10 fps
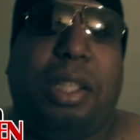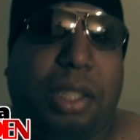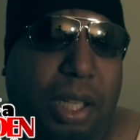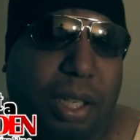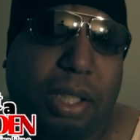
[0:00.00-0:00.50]

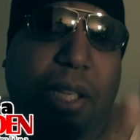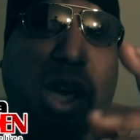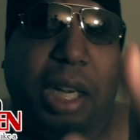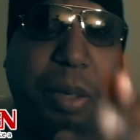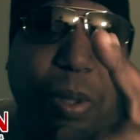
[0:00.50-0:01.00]
So
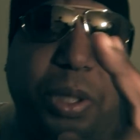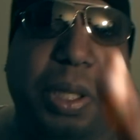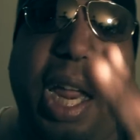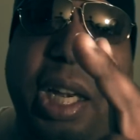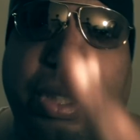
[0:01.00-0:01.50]
y'all need to put
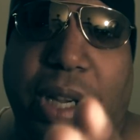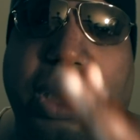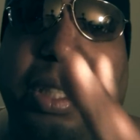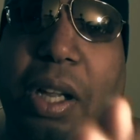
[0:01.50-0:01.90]
your ladies' dresses